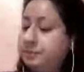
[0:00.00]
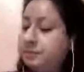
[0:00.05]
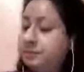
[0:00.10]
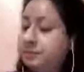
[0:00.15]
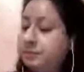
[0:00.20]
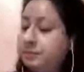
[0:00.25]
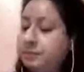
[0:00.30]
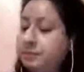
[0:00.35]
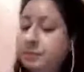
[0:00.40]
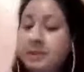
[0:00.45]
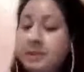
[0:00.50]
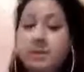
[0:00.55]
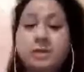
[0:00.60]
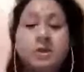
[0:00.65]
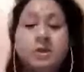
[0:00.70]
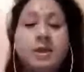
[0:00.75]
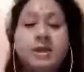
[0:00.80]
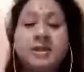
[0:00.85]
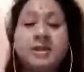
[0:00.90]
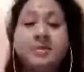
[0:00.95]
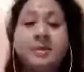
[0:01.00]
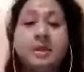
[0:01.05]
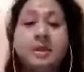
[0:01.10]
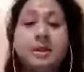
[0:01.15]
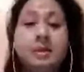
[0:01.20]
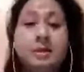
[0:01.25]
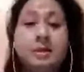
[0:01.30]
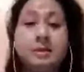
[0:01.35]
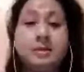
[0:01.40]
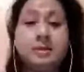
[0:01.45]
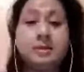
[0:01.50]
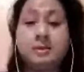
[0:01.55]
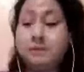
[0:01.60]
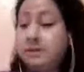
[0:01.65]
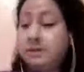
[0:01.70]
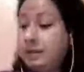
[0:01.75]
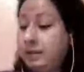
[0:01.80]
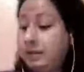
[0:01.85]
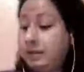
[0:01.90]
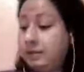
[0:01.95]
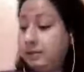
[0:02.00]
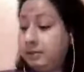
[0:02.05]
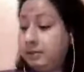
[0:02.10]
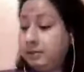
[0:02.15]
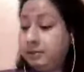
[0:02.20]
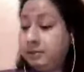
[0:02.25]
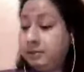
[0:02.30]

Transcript: Now try explaining this to an 8-year-old